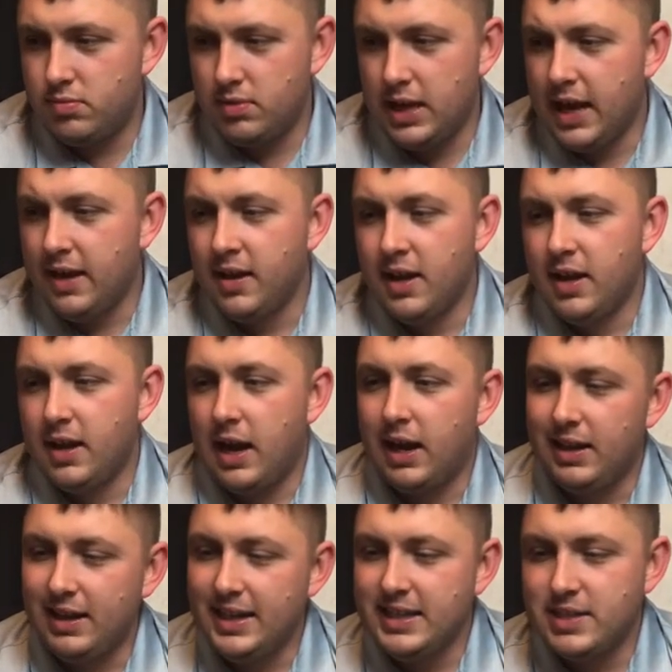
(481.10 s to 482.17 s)
yeah,
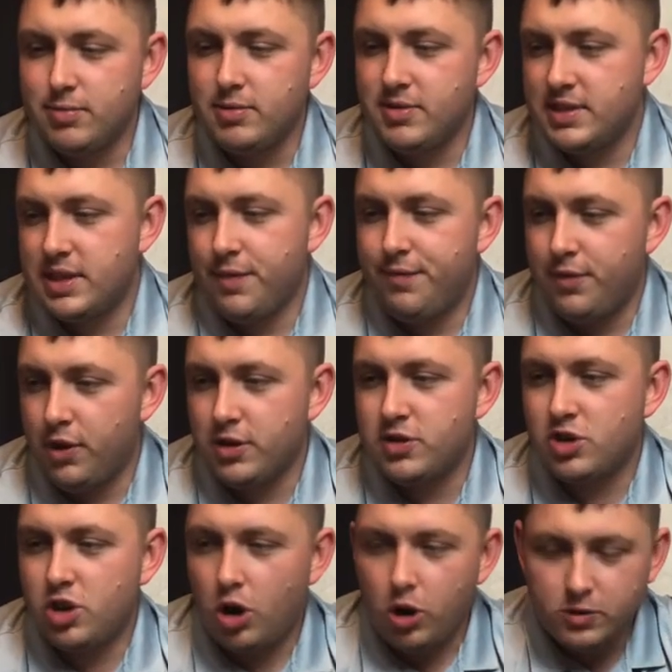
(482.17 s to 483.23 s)
Elise was the
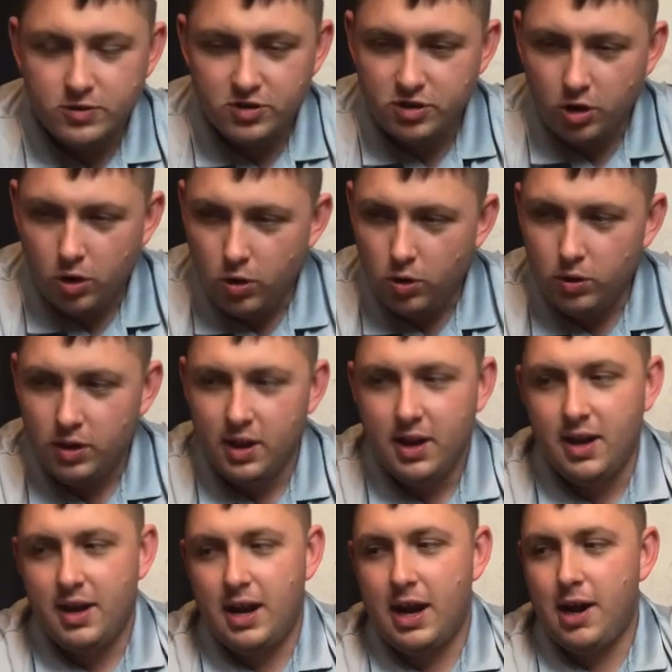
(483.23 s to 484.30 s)
first console
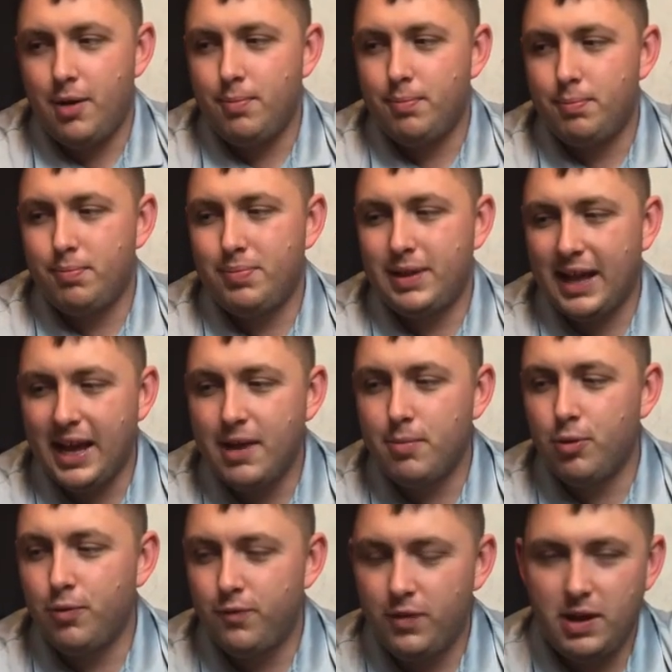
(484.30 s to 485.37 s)

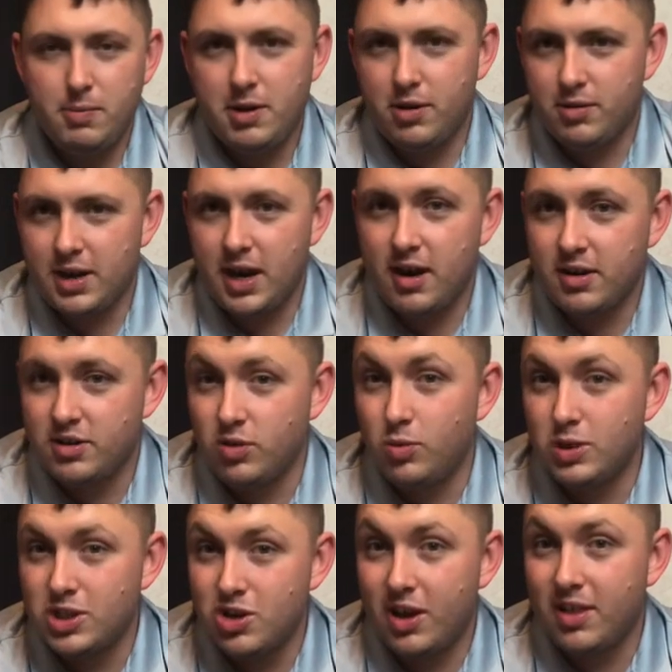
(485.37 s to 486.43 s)
playable female character,
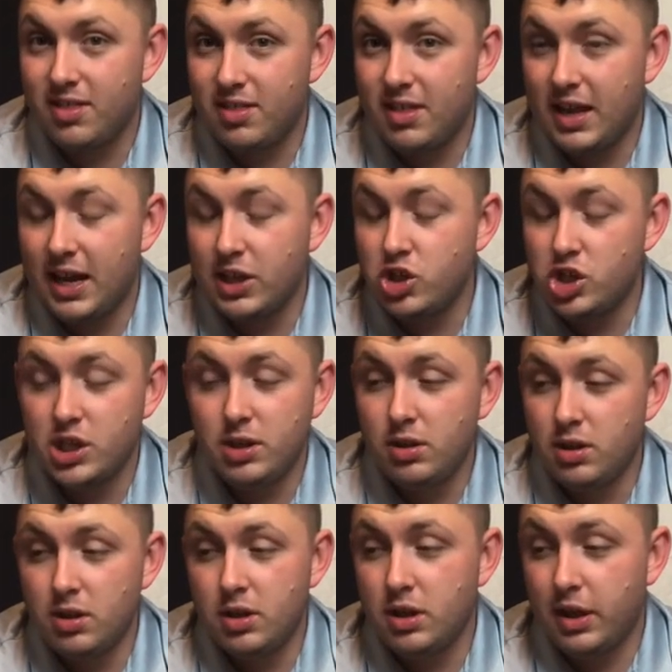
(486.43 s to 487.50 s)
which I
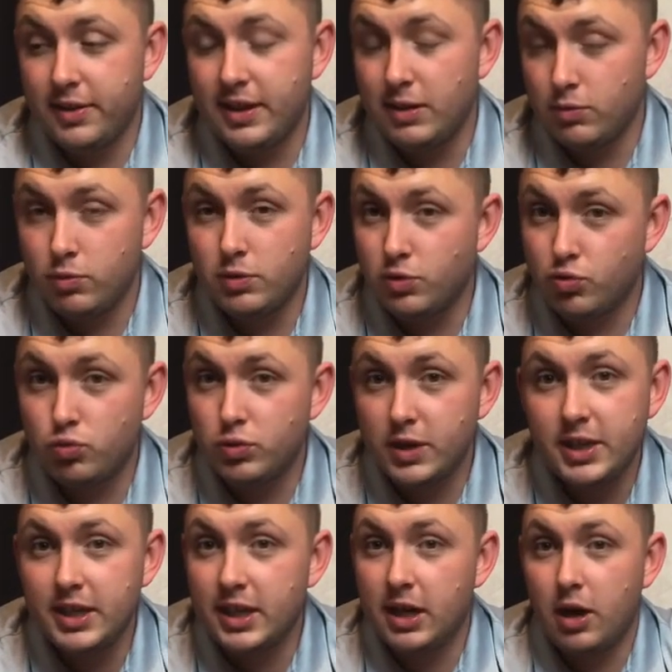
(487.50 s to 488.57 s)
think was
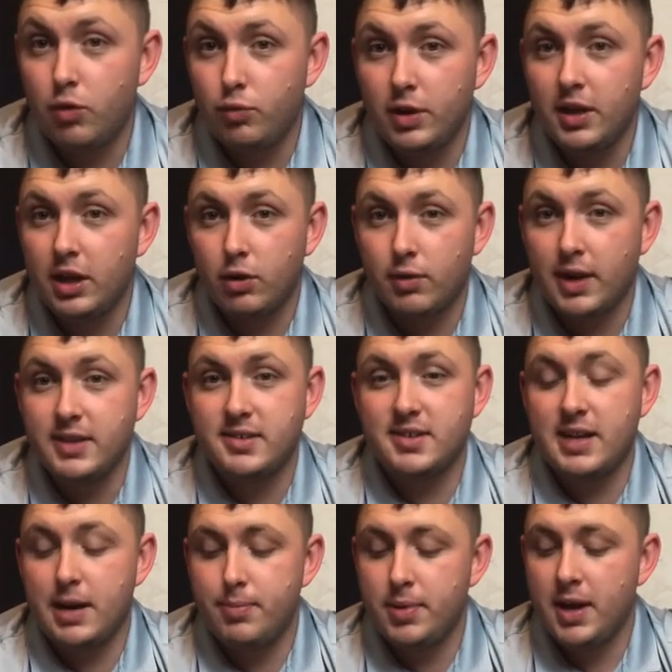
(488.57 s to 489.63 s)
really a really great
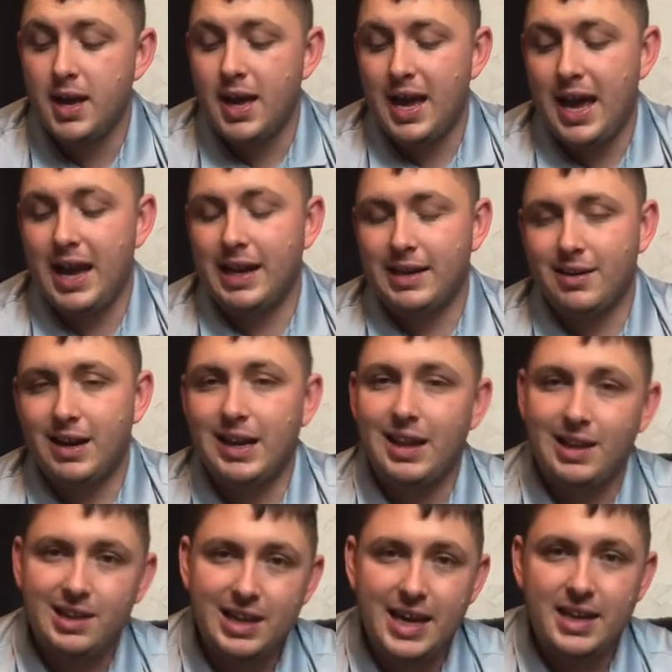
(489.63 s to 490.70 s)
step, and it kind
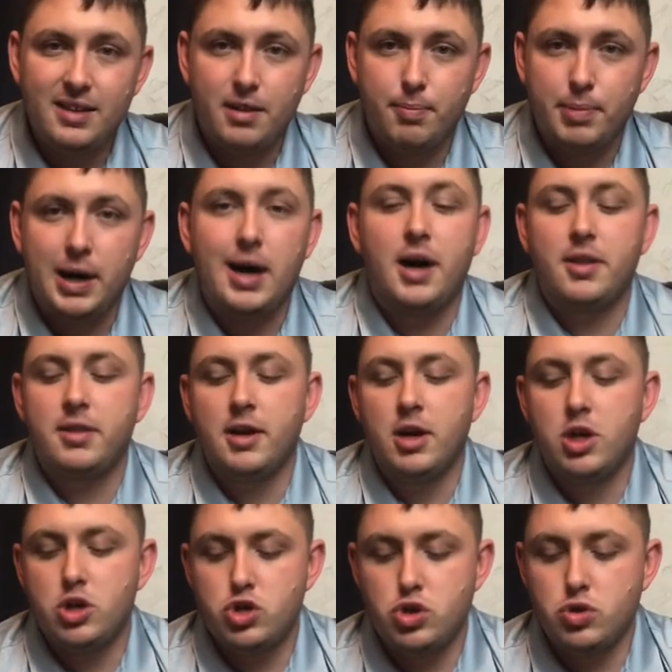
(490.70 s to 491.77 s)
of led the path
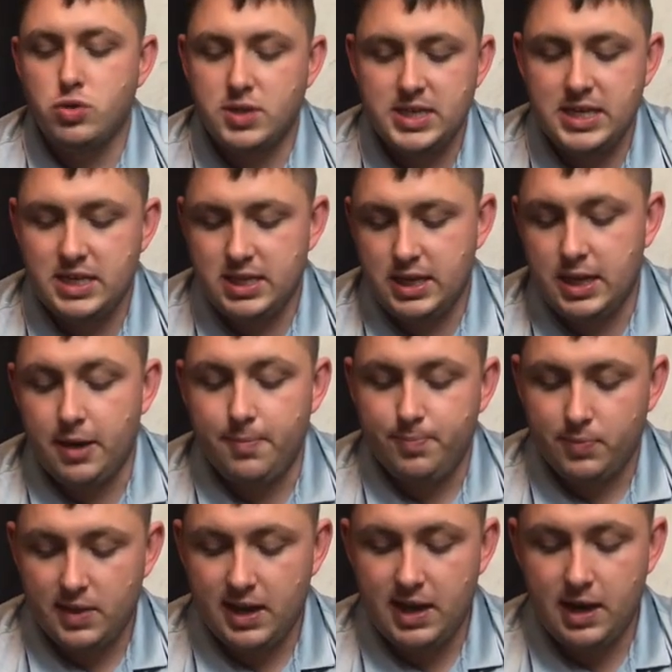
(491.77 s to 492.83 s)
to Syndicate.
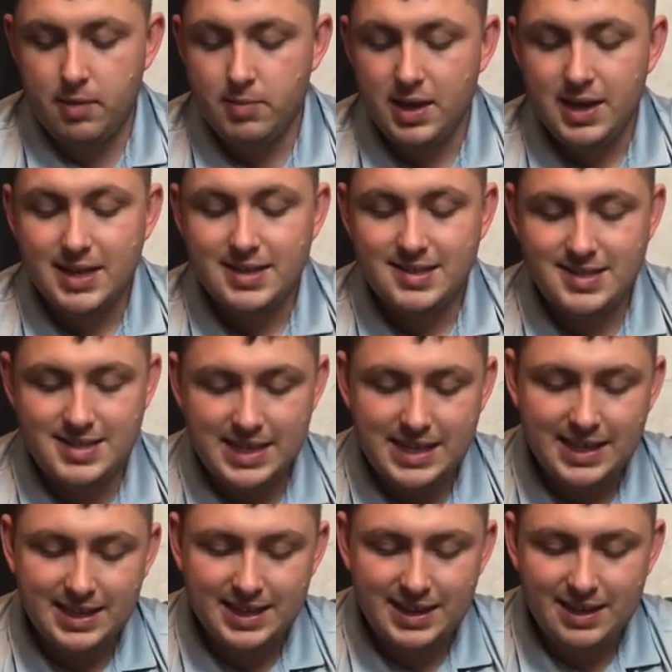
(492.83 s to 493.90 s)

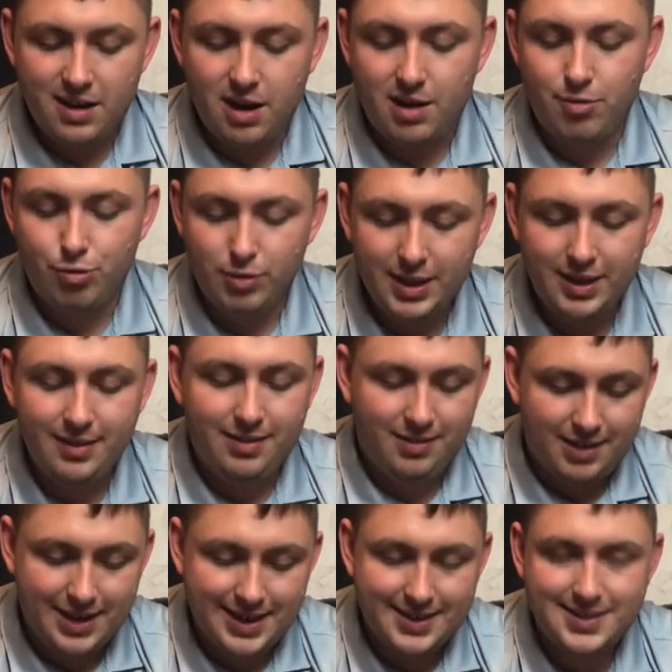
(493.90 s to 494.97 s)
Syndicate, I really
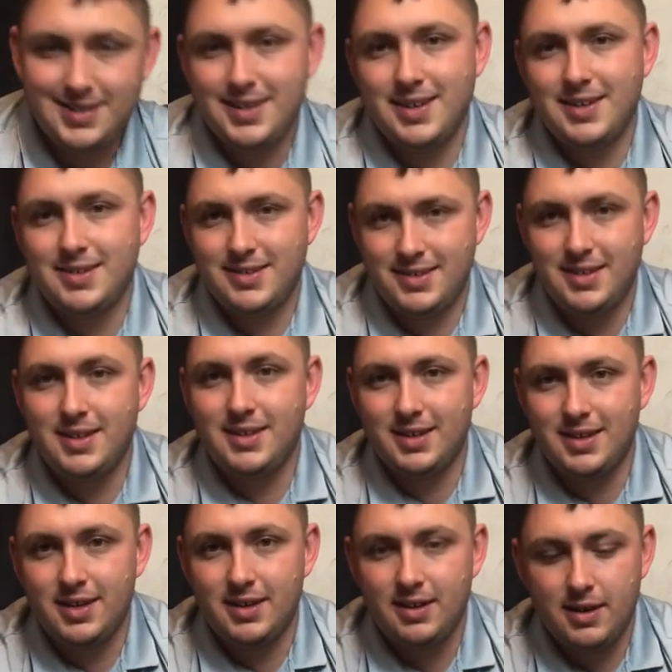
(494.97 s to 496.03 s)
liked
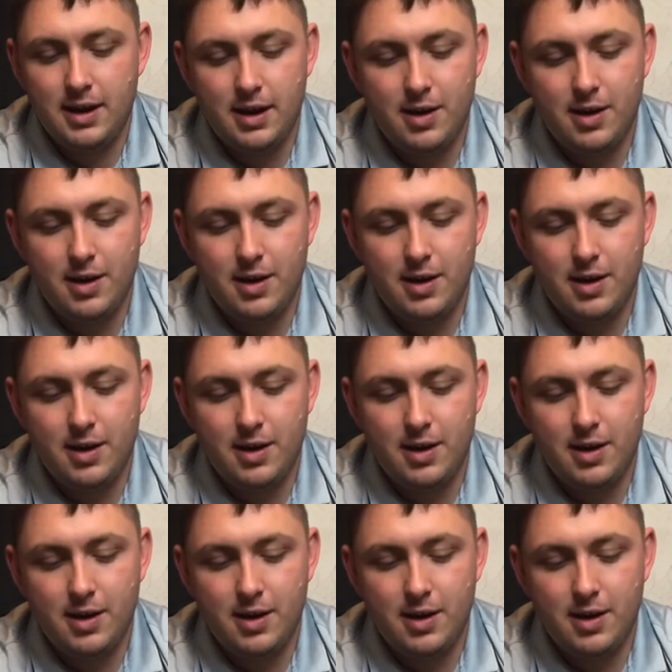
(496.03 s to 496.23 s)
Syndicate,